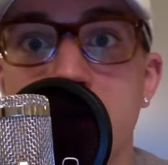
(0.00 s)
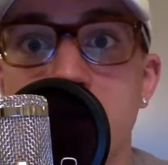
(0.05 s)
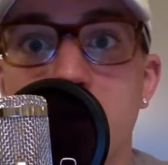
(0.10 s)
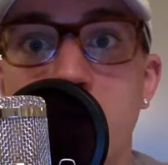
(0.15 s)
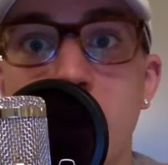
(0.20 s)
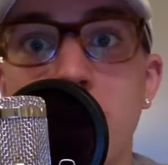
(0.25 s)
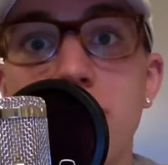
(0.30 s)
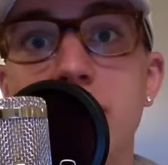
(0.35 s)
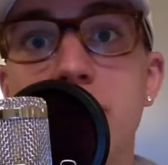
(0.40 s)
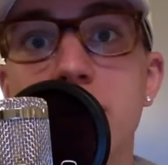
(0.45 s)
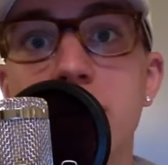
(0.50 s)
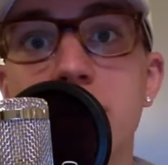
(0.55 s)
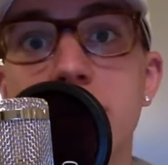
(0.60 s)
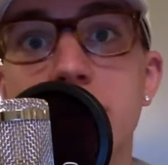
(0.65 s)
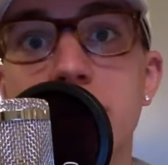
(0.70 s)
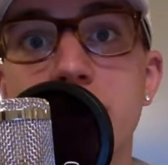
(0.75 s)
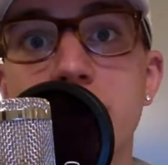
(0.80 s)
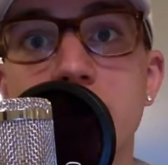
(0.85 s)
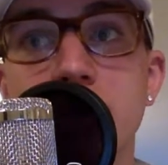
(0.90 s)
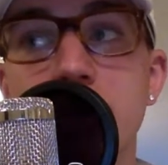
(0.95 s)
from around the
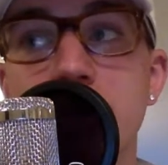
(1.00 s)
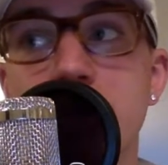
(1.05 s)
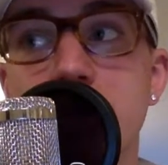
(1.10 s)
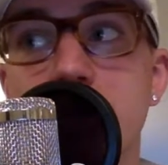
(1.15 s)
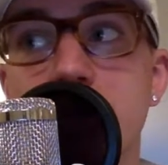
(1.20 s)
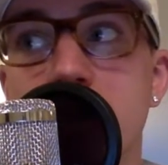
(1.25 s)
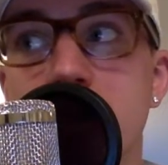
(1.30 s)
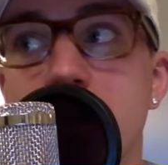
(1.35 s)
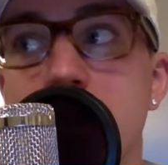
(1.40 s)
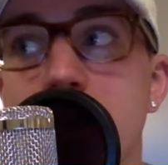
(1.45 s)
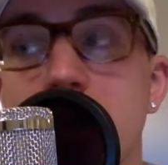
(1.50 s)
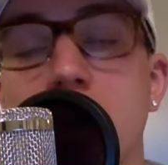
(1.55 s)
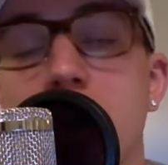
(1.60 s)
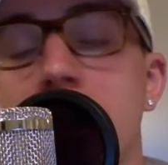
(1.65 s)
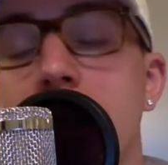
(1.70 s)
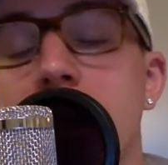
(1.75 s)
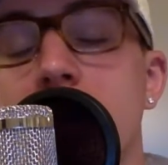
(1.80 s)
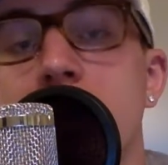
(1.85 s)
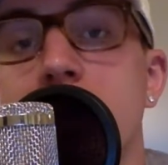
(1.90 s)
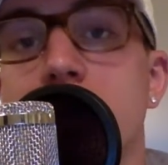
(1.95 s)
country, and
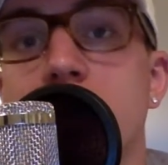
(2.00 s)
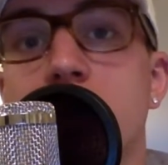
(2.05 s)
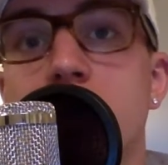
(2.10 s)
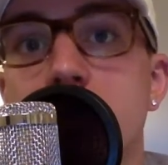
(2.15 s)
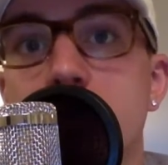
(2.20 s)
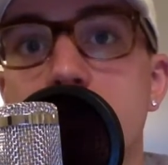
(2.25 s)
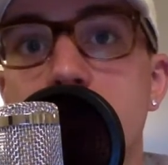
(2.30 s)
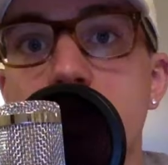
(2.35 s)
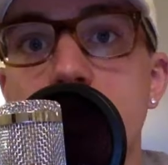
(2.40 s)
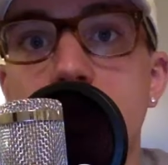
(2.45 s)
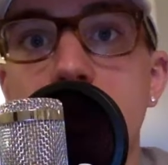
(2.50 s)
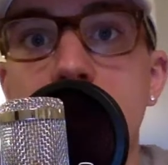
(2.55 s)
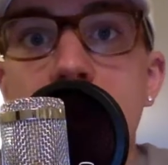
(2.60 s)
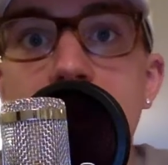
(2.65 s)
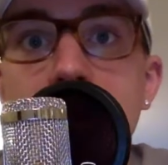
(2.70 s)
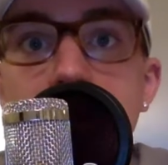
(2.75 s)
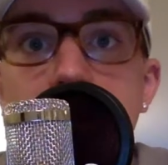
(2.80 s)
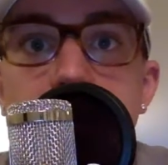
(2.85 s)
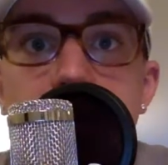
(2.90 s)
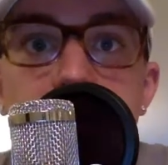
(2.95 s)
not just student
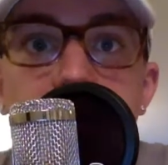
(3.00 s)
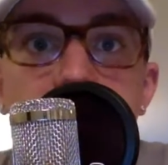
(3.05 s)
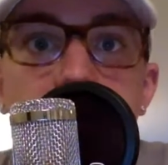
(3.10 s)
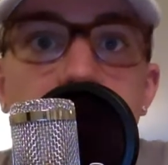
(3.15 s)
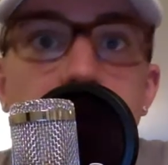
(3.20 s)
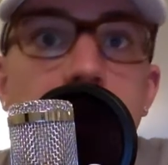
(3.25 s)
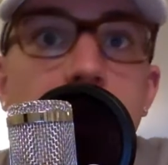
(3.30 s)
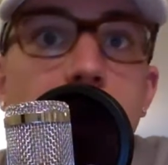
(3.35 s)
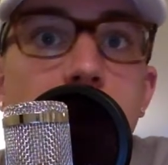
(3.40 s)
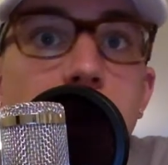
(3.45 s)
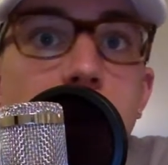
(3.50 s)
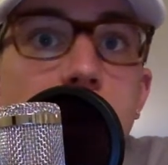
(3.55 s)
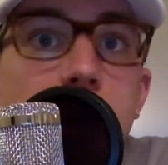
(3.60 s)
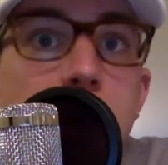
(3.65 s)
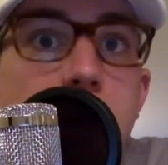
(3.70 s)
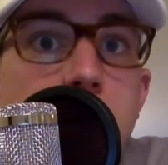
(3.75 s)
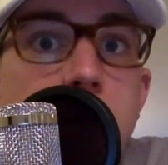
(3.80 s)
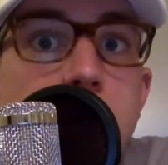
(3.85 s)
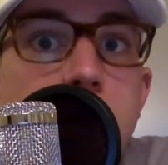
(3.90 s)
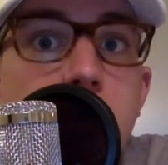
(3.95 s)
athletes, but
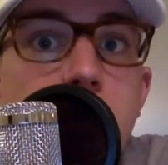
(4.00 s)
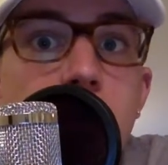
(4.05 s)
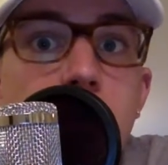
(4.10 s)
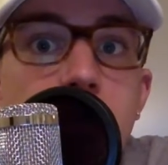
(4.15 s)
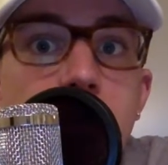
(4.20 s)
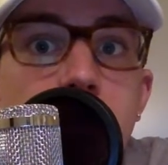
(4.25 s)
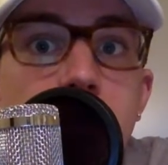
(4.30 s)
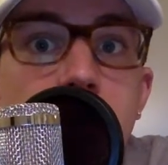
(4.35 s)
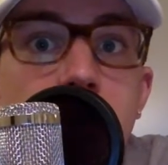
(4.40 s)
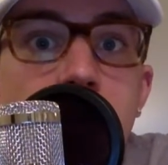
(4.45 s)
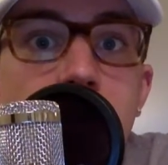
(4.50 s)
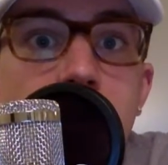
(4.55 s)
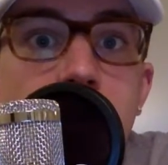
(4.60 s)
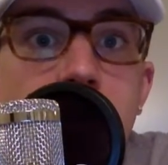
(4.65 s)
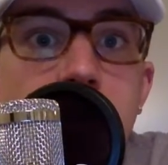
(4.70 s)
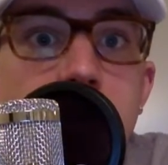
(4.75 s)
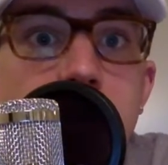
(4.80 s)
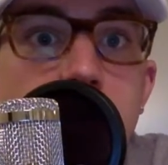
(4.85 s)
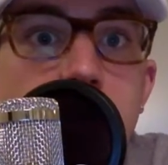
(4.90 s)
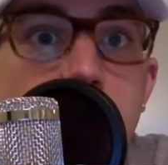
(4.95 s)
people from around the
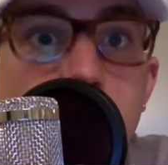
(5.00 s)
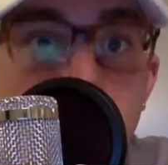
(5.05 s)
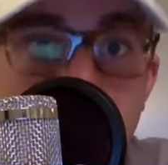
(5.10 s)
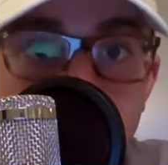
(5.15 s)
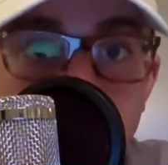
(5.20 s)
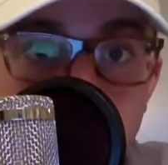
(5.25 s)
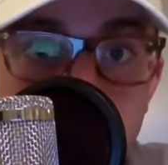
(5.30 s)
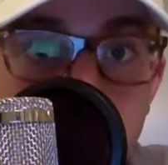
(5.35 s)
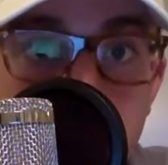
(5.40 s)
country would